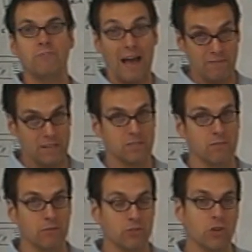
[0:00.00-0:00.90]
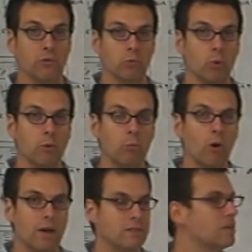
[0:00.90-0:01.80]
5/8 of the children will be
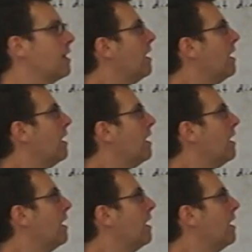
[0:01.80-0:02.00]
boys.